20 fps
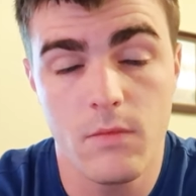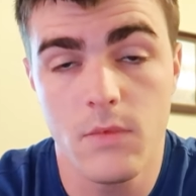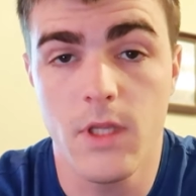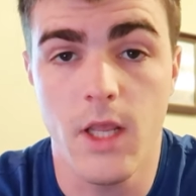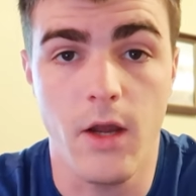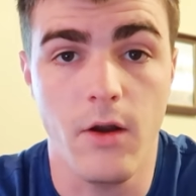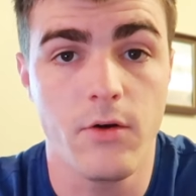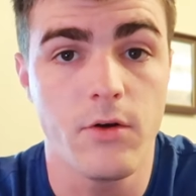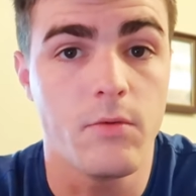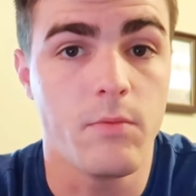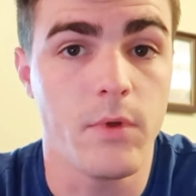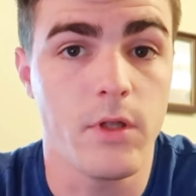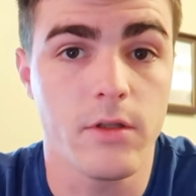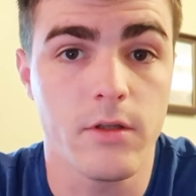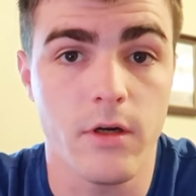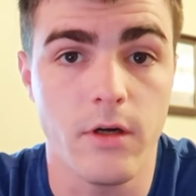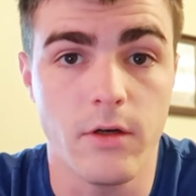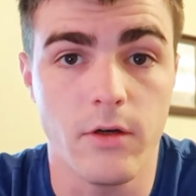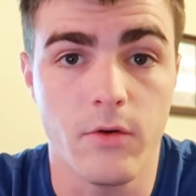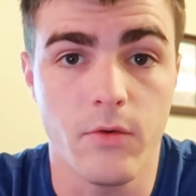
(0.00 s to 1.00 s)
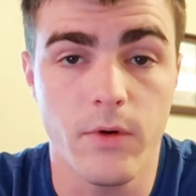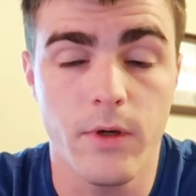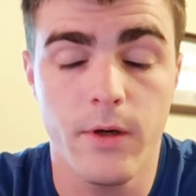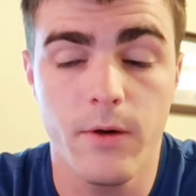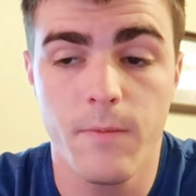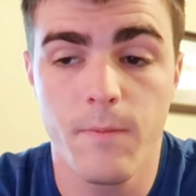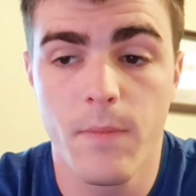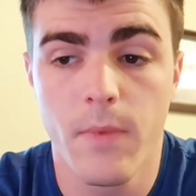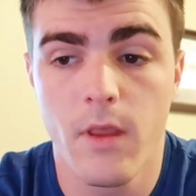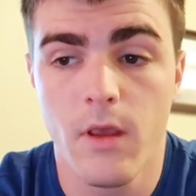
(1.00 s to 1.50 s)
down your military
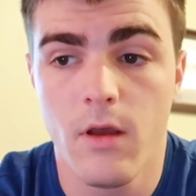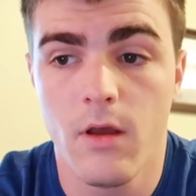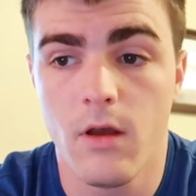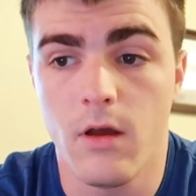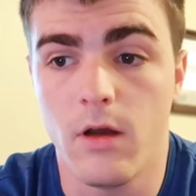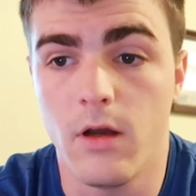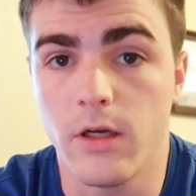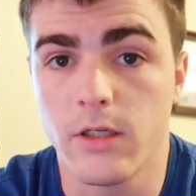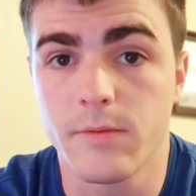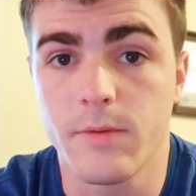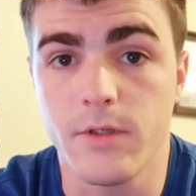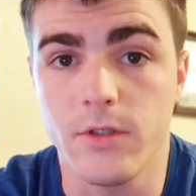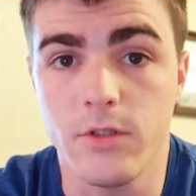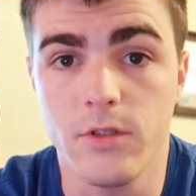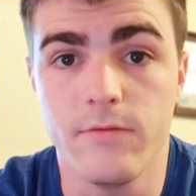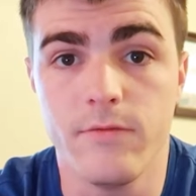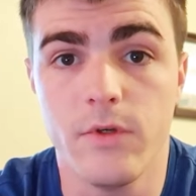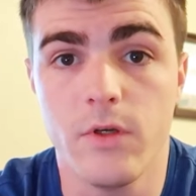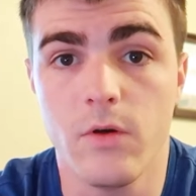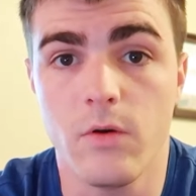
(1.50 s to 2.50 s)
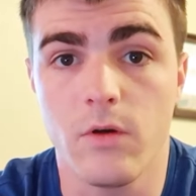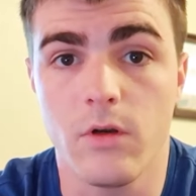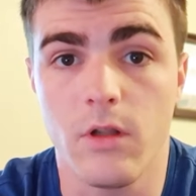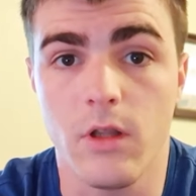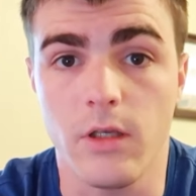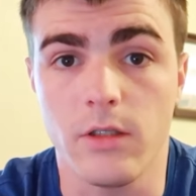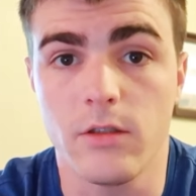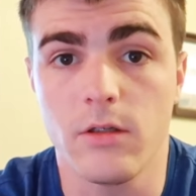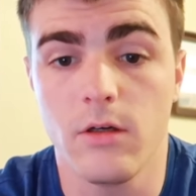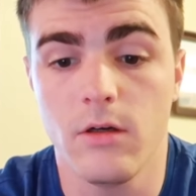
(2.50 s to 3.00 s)
career, especially if you go on
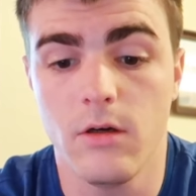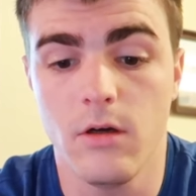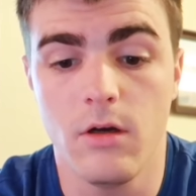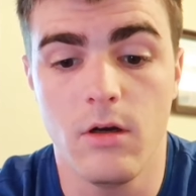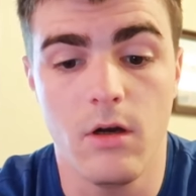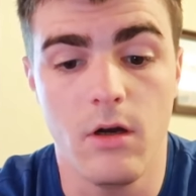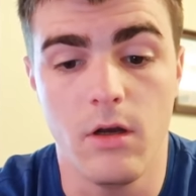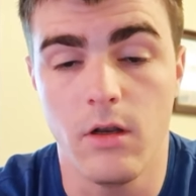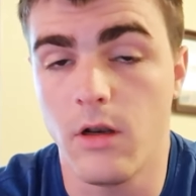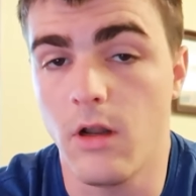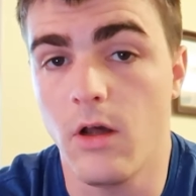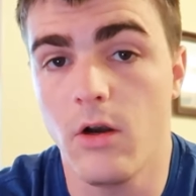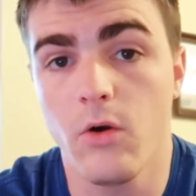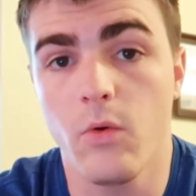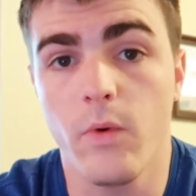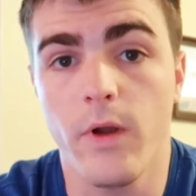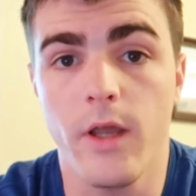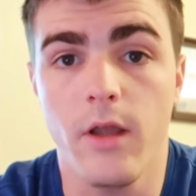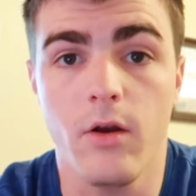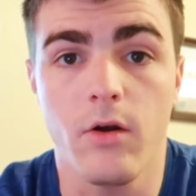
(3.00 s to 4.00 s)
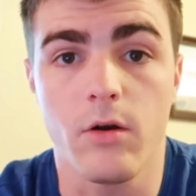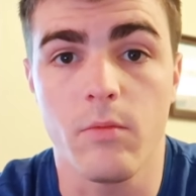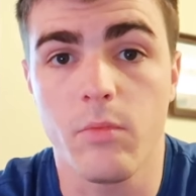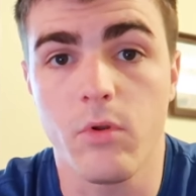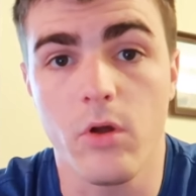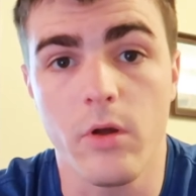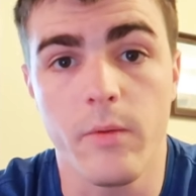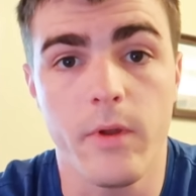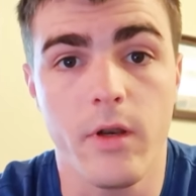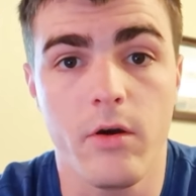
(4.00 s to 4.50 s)
like an underway or
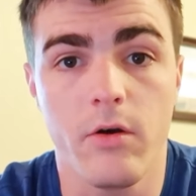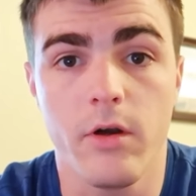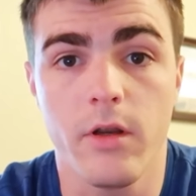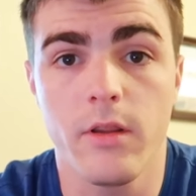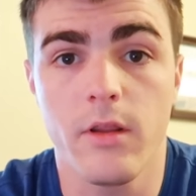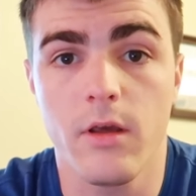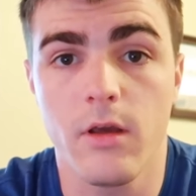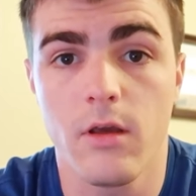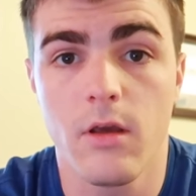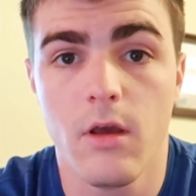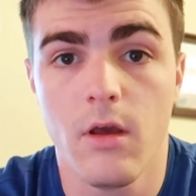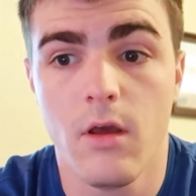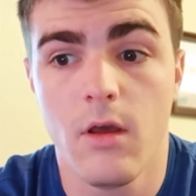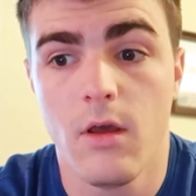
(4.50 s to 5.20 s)
deployment or anything,